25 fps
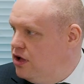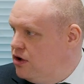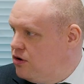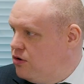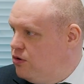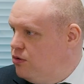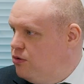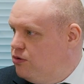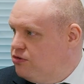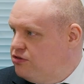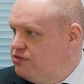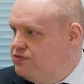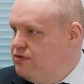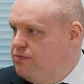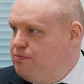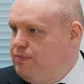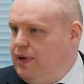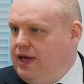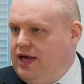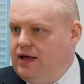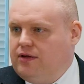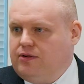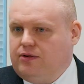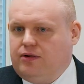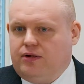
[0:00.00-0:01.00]
Court of
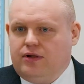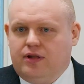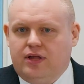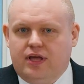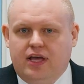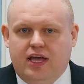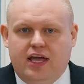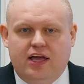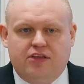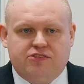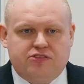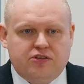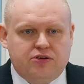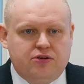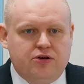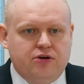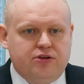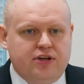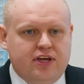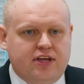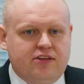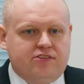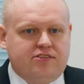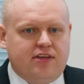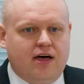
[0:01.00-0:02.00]
Appeal, is a good
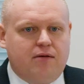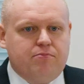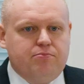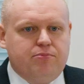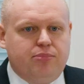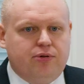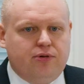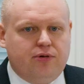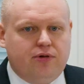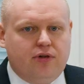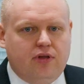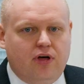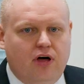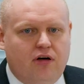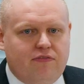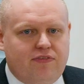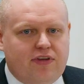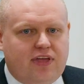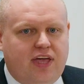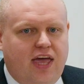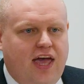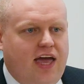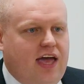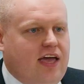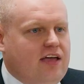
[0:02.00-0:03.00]
example of a
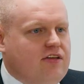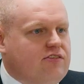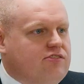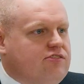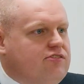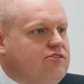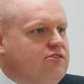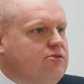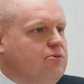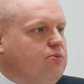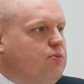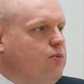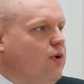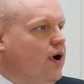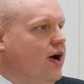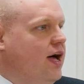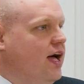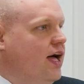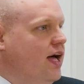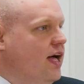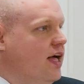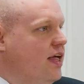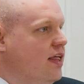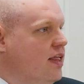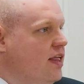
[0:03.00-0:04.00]
case
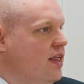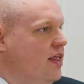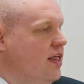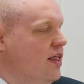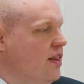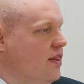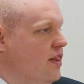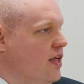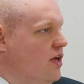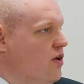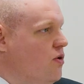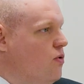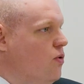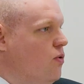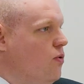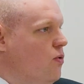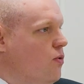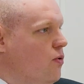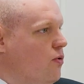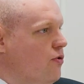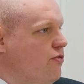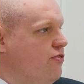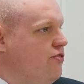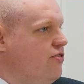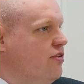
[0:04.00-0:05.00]
where the
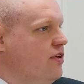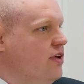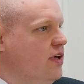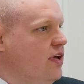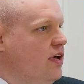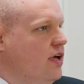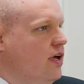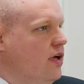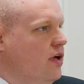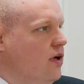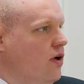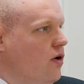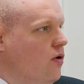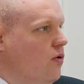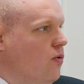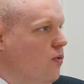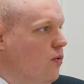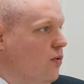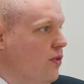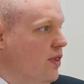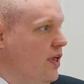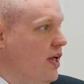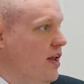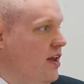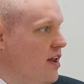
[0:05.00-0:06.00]
court,
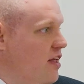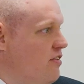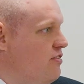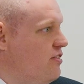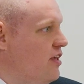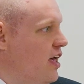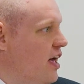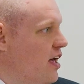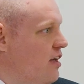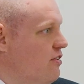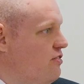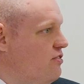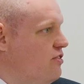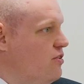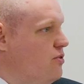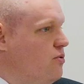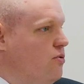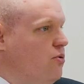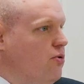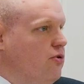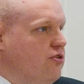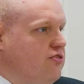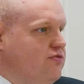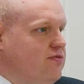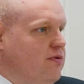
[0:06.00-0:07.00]
or in this case, the
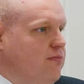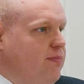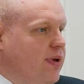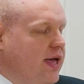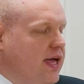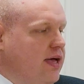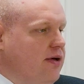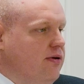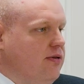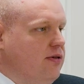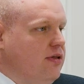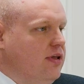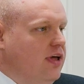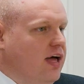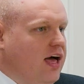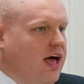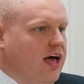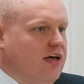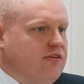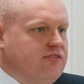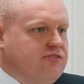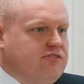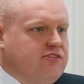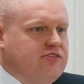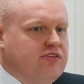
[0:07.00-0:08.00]
Court of Appeal,
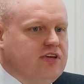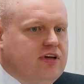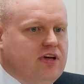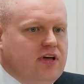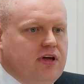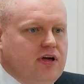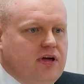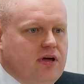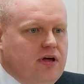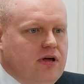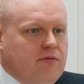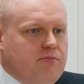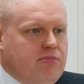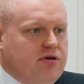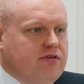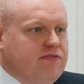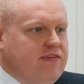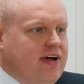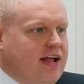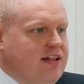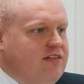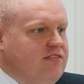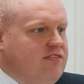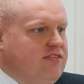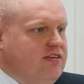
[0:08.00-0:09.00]
has
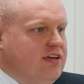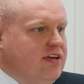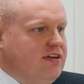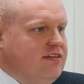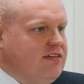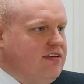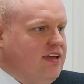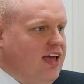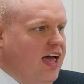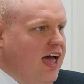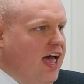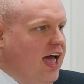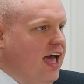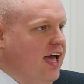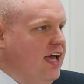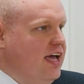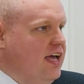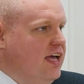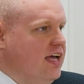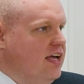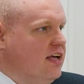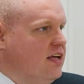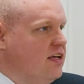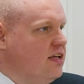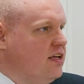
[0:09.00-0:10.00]
prevented
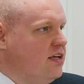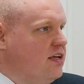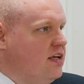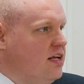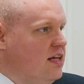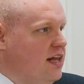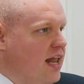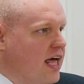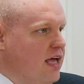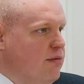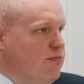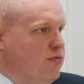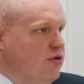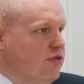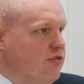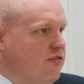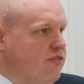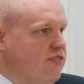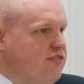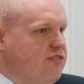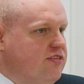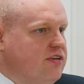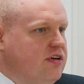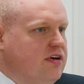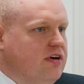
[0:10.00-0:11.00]
a
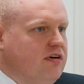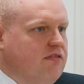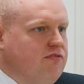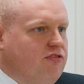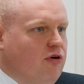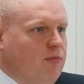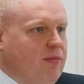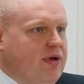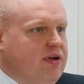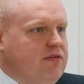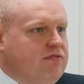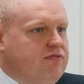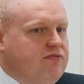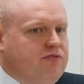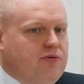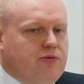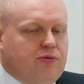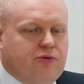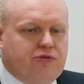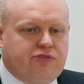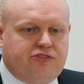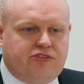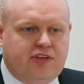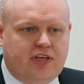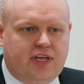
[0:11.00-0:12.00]
claimant from
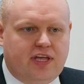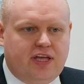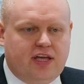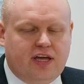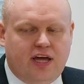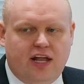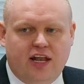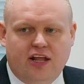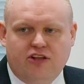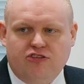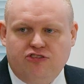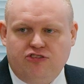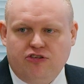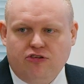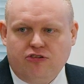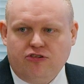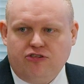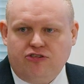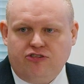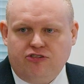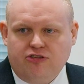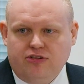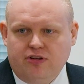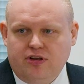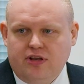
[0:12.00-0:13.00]
enforcing an
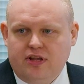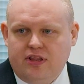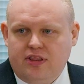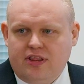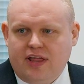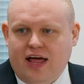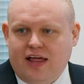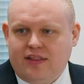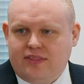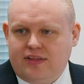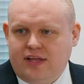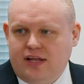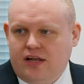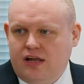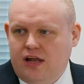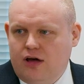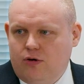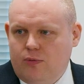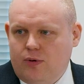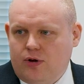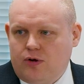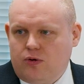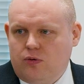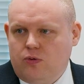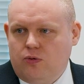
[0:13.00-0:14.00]
injunction that the
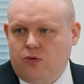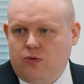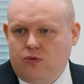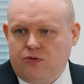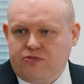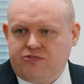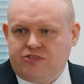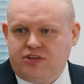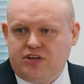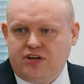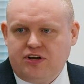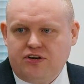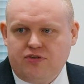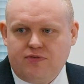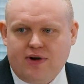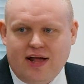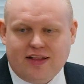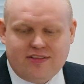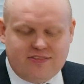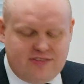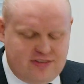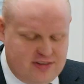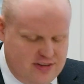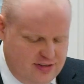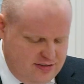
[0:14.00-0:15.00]
lower court
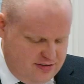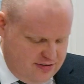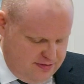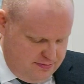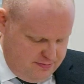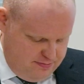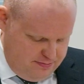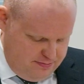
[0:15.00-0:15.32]
granted.